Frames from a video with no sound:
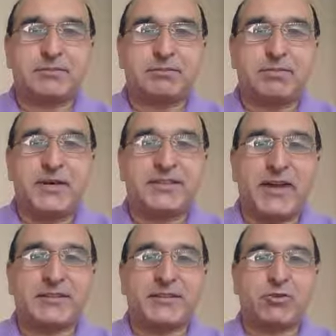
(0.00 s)
Please
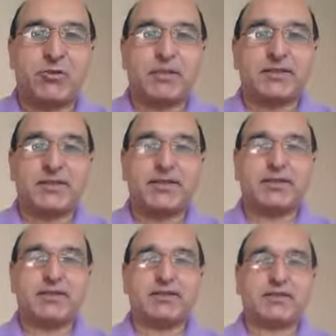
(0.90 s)
write the topic
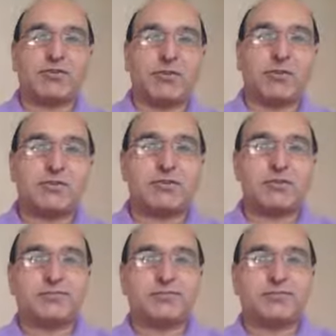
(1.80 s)
there in the comments.